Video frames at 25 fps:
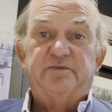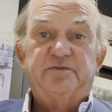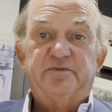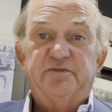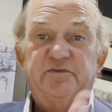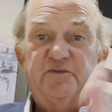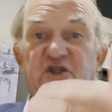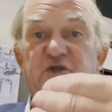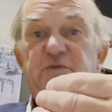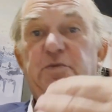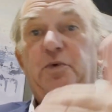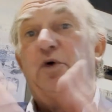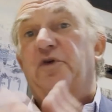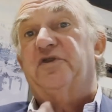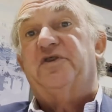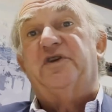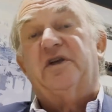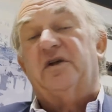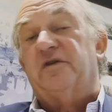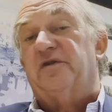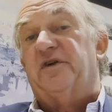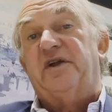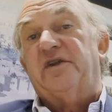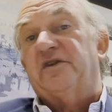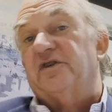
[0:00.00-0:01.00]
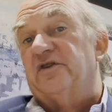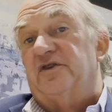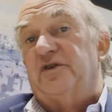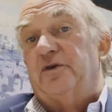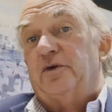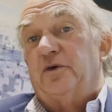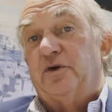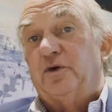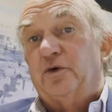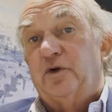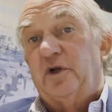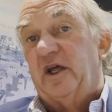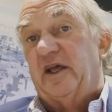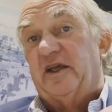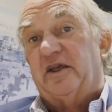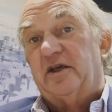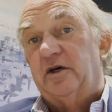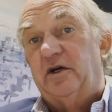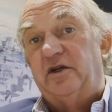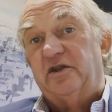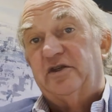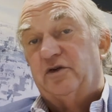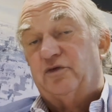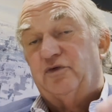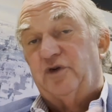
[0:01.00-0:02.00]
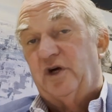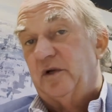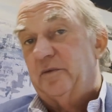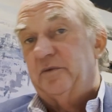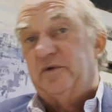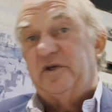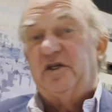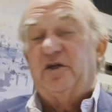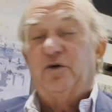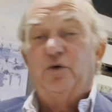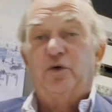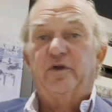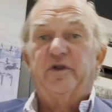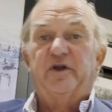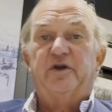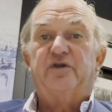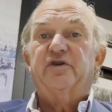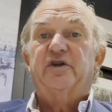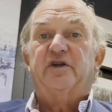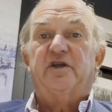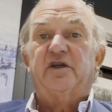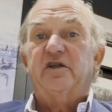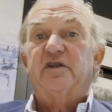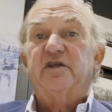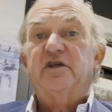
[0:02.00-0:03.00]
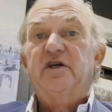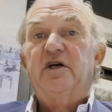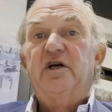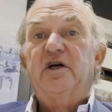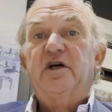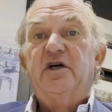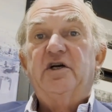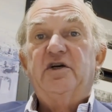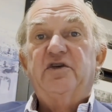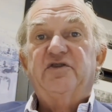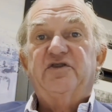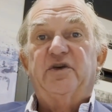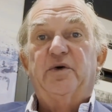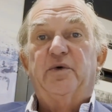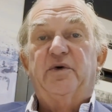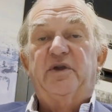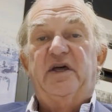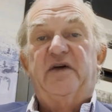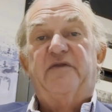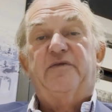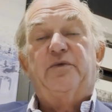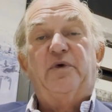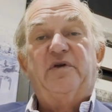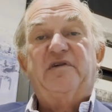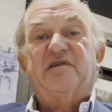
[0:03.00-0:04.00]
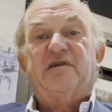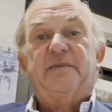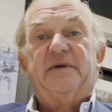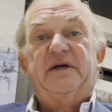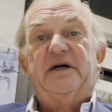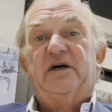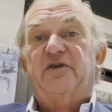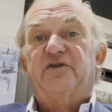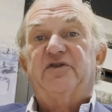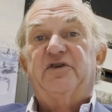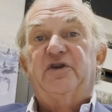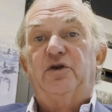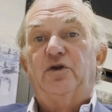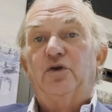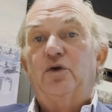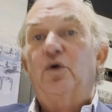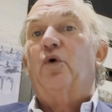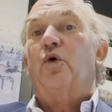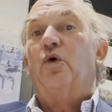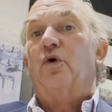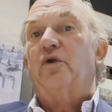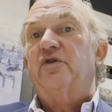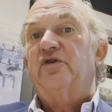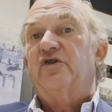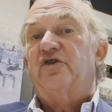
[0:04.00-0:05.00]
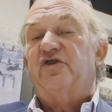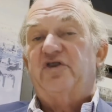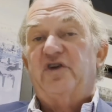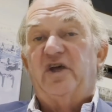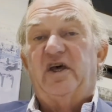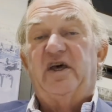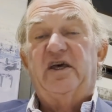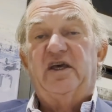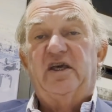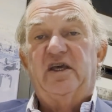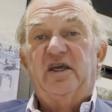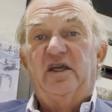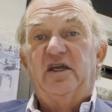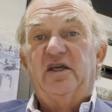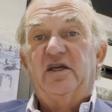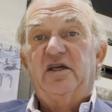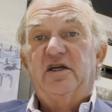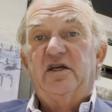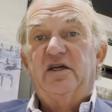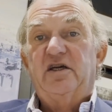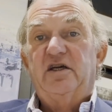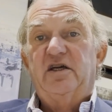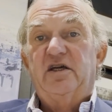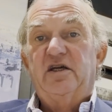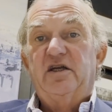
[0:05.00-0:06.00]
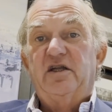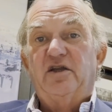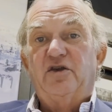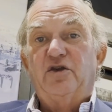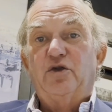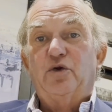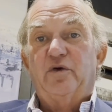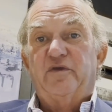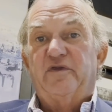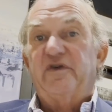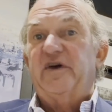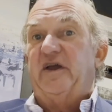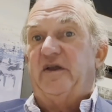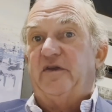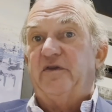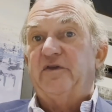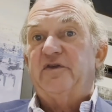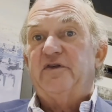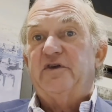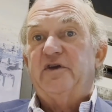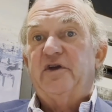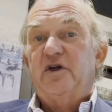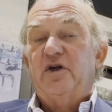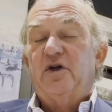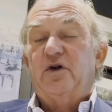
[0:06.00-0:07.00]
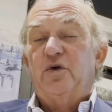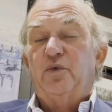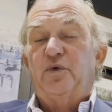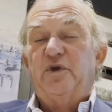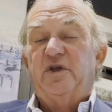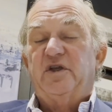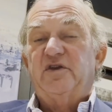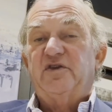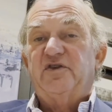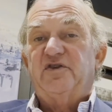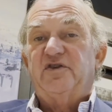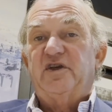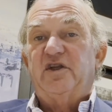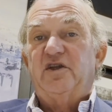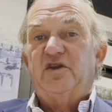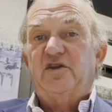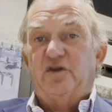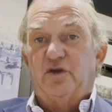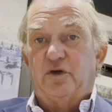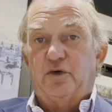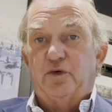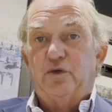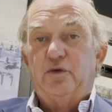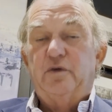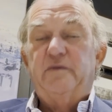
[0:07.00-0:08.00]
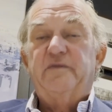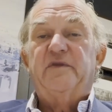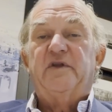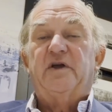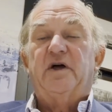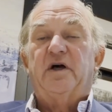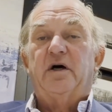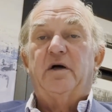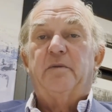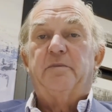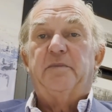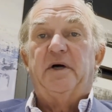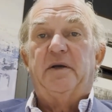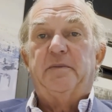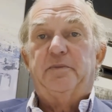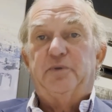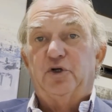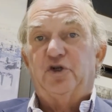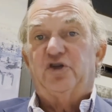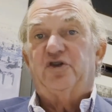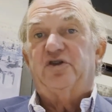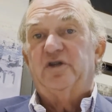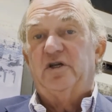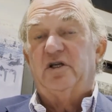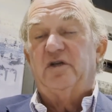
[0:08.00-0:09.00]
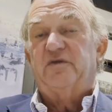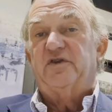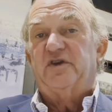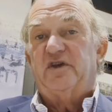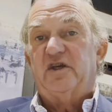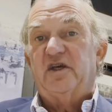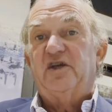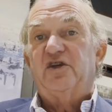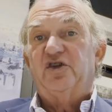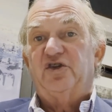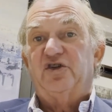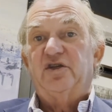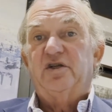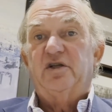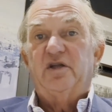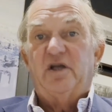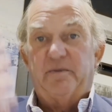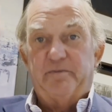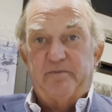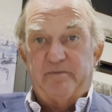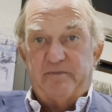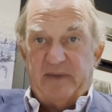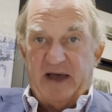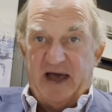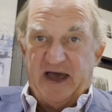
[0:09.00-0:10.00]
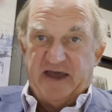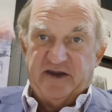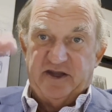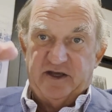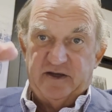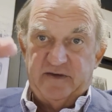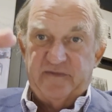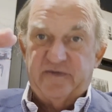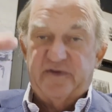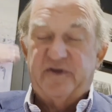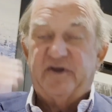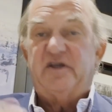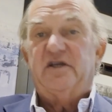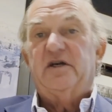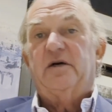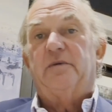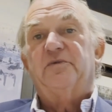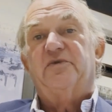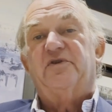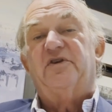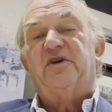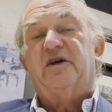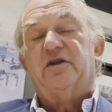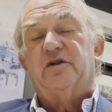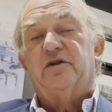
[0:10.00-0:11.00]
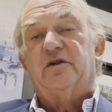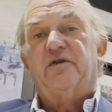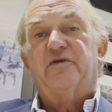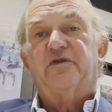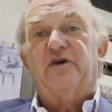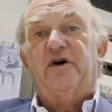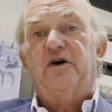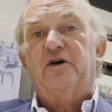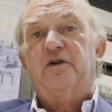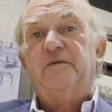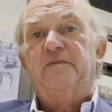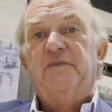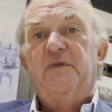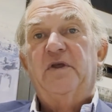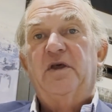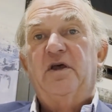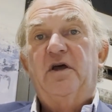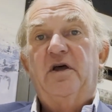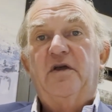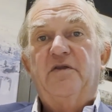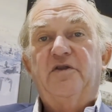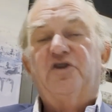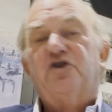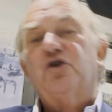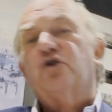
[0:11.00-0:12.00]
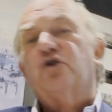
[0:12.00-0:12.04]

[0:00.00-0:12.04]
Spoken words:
sporting events. You like going to rugby or the cricket. So whenever we are about to launch a new event, we can send you, by push notification, a banner that comes down on the phone that you